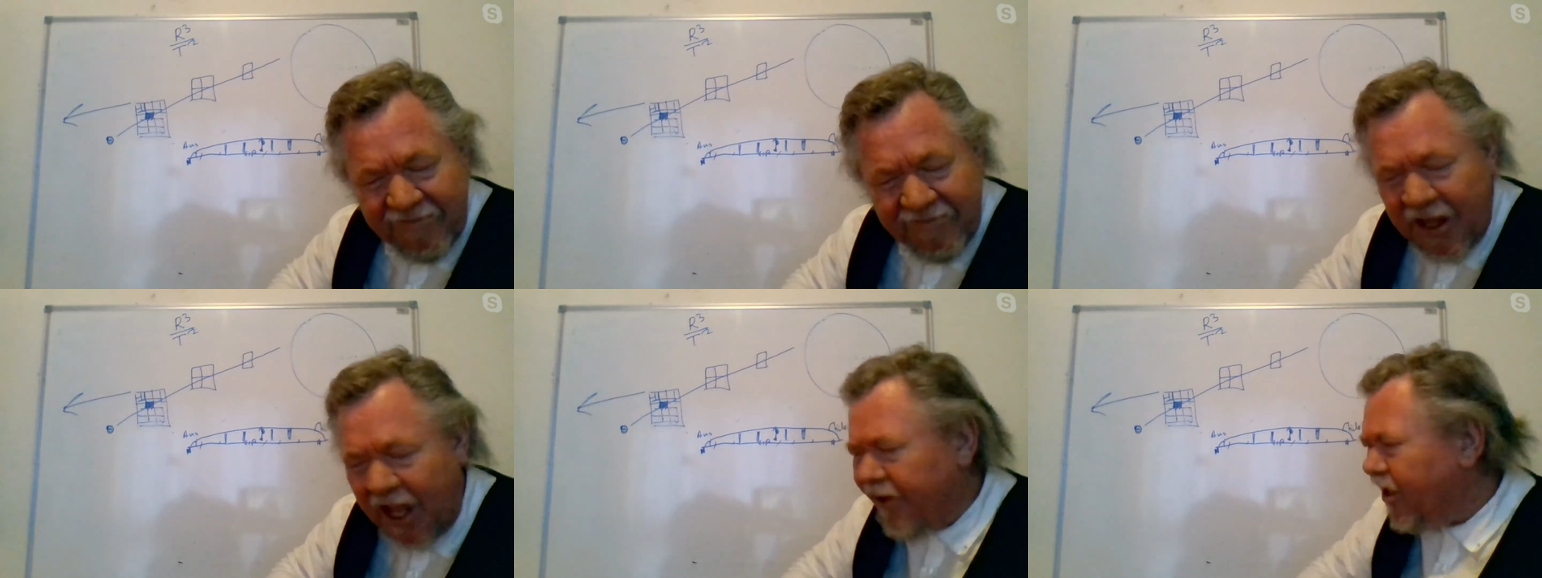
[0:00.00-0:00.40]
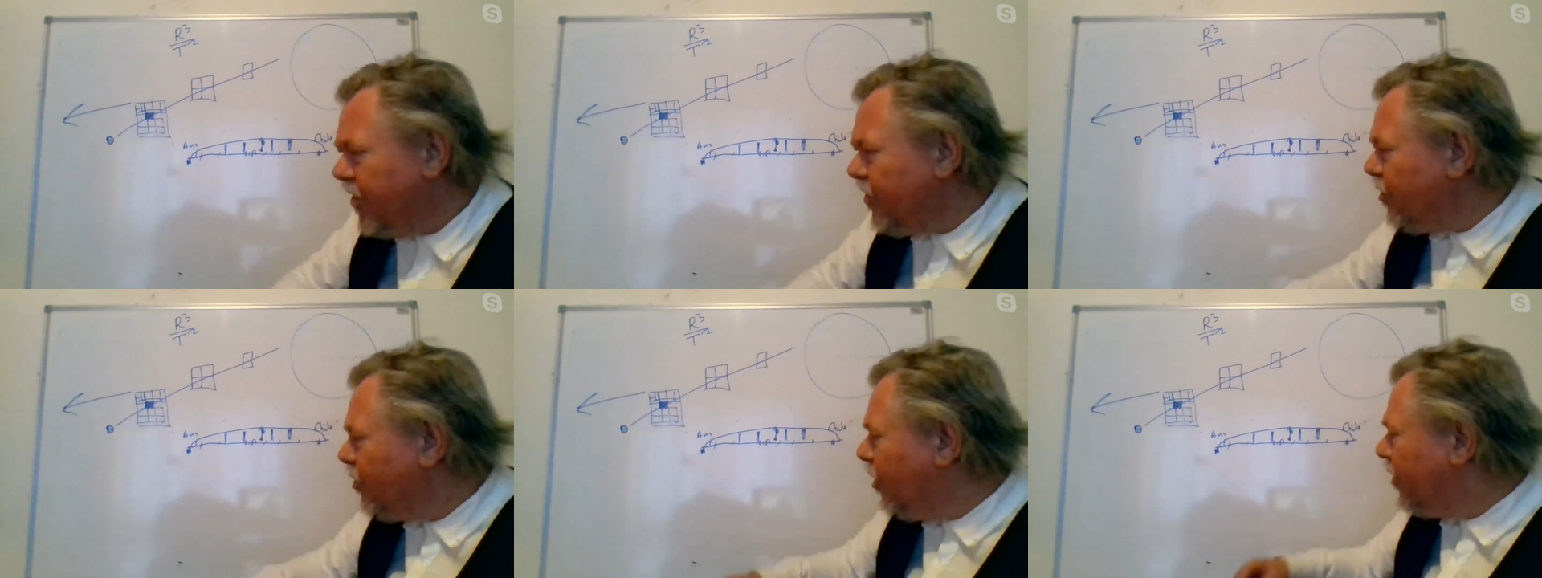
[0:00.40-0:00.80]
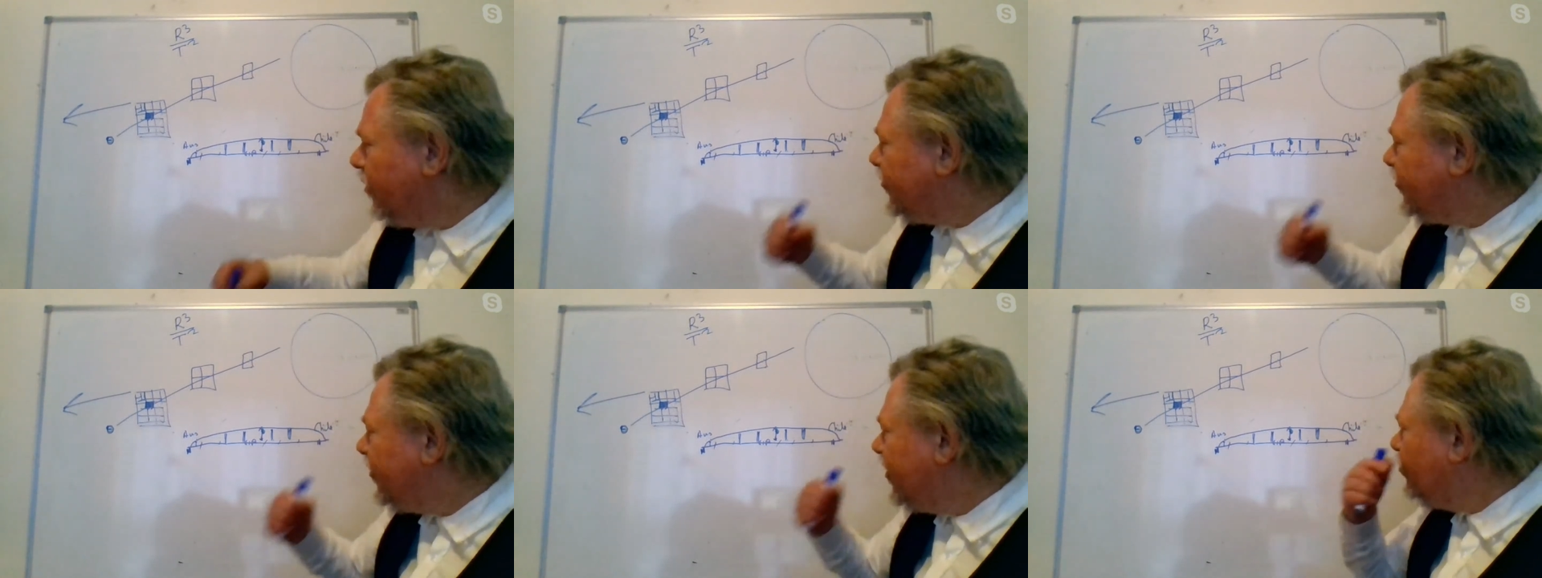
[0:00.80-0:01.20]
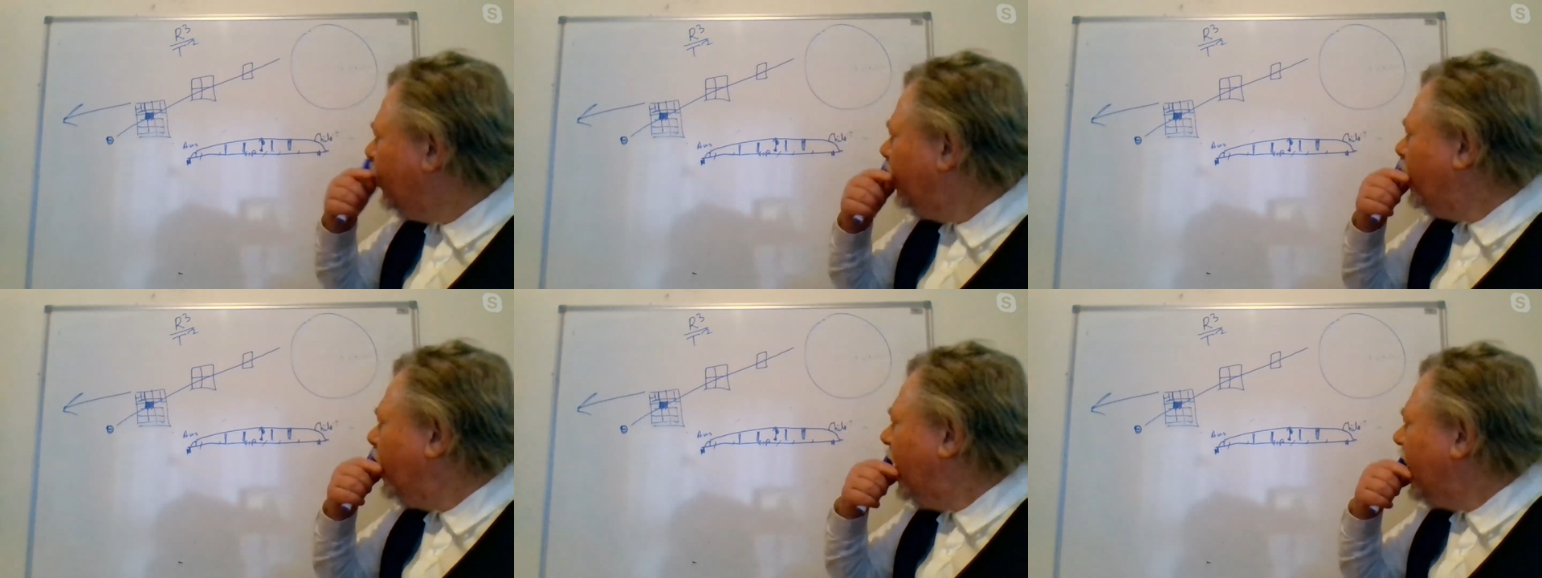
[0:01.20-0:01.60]
And then you got to think, well,
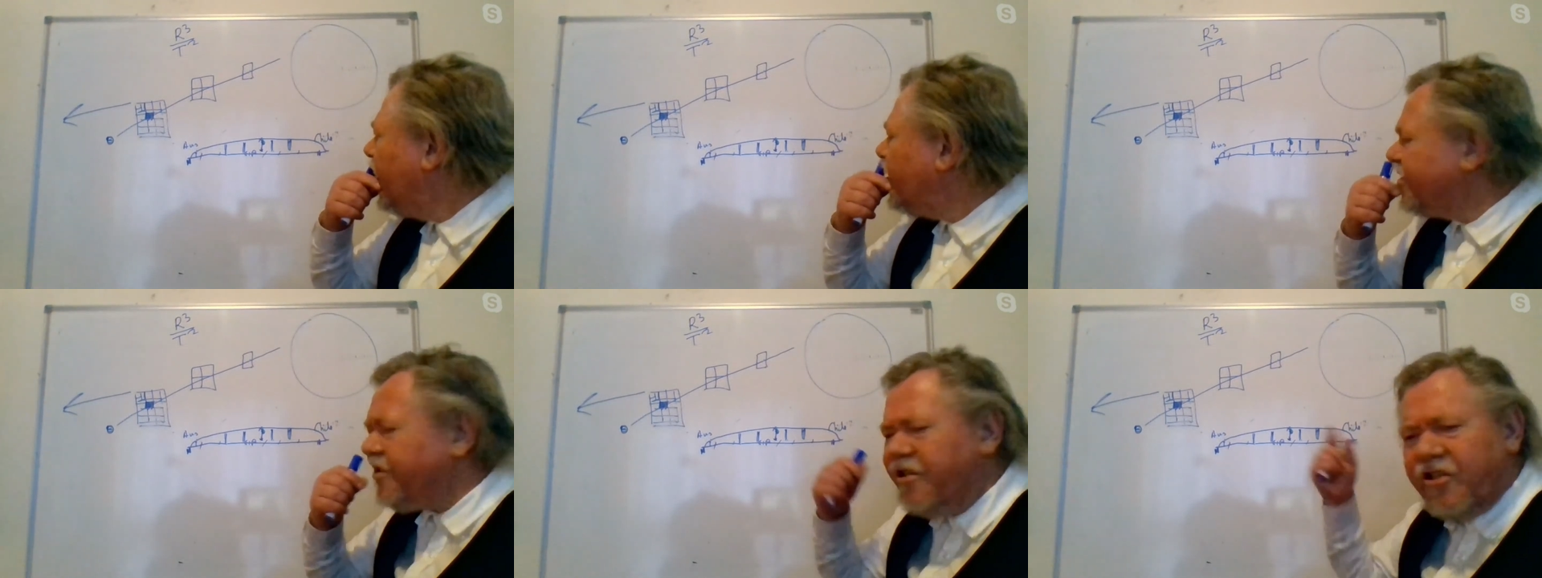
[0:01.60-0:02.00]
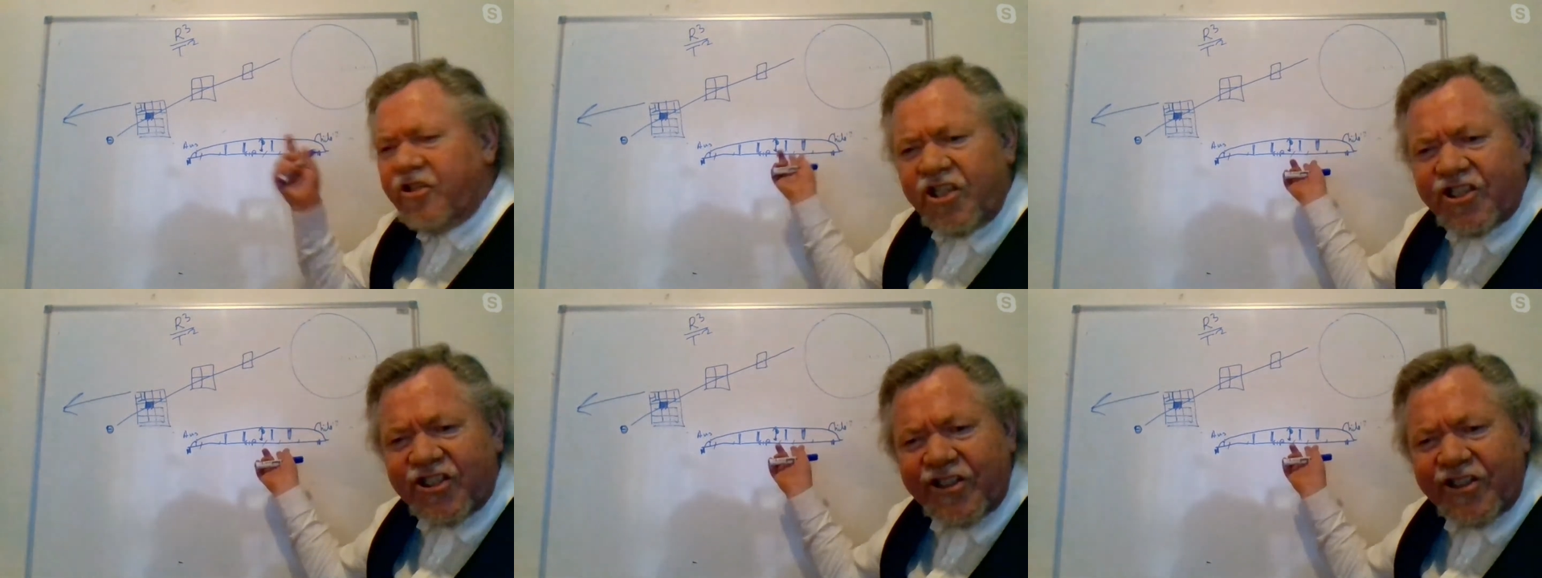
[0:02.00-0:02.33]
why isn't this